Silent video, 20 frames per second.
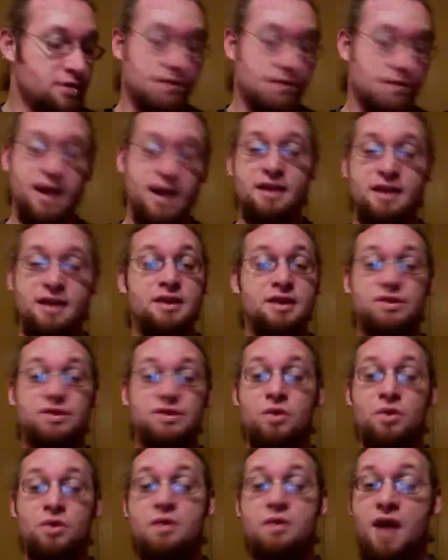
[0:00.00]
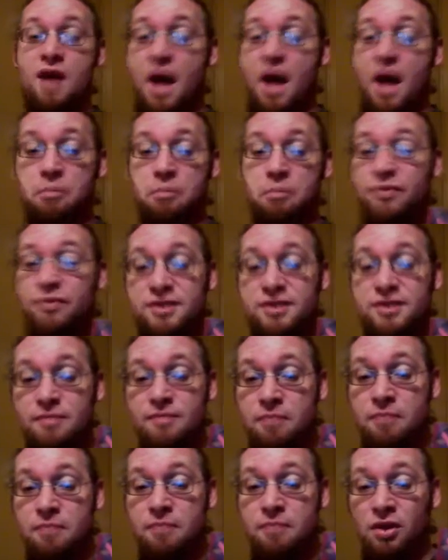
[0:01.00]
right? So I put this
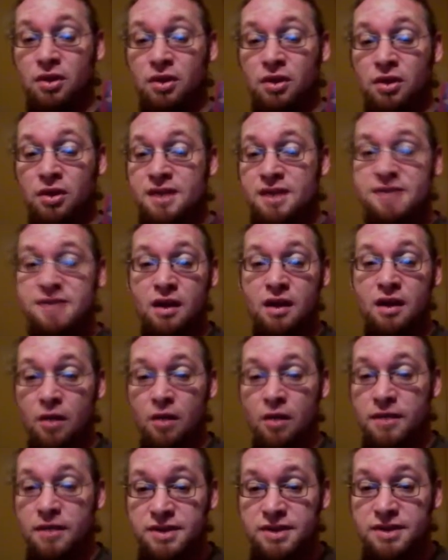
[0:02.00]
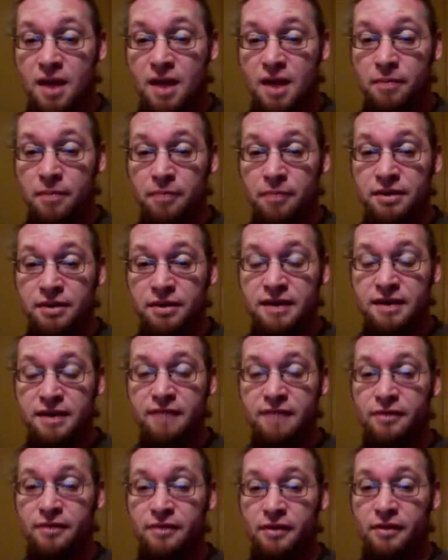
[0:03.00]
on my pull list. I call my shop up in
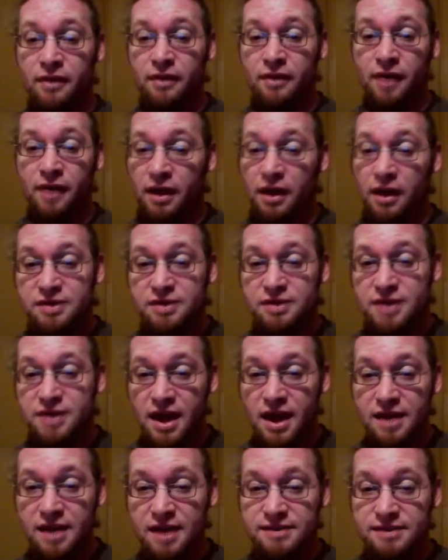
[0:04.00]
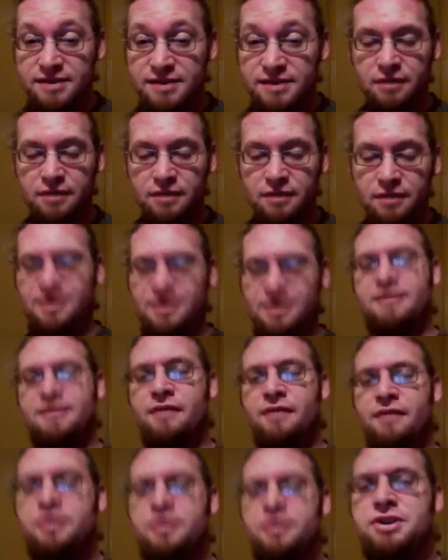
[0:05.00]
Denver, the collection guys down in
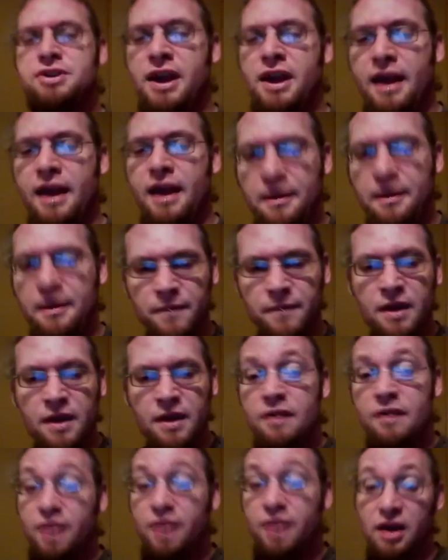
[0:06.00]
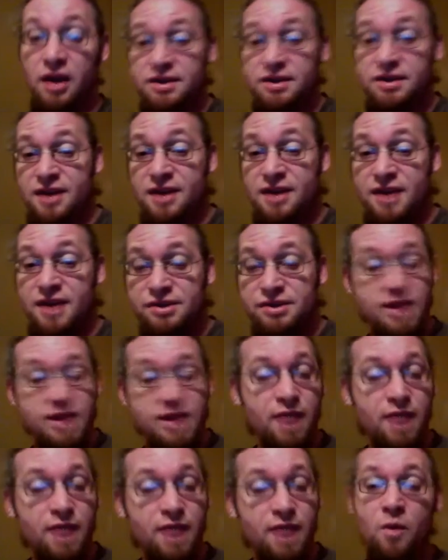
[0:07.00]
Denver, Cheyenne. The collection guys in
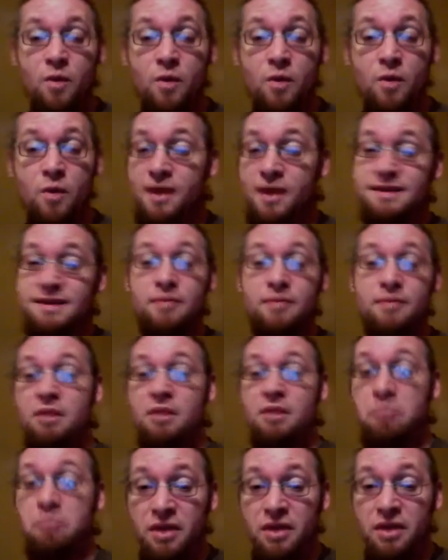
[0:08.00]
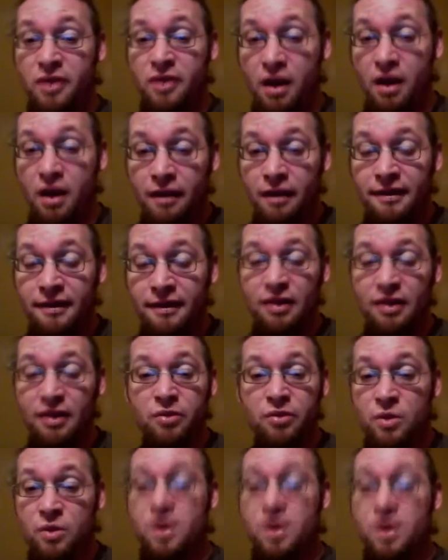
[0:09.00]
Cheyenne, Wyoming. I say, I'm going to be there in
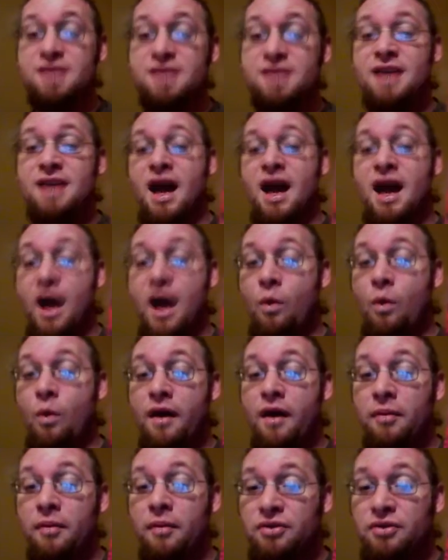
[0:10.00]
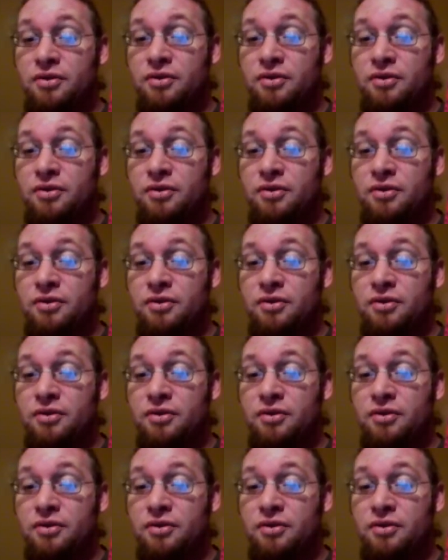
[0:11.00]
3 weeks. I want number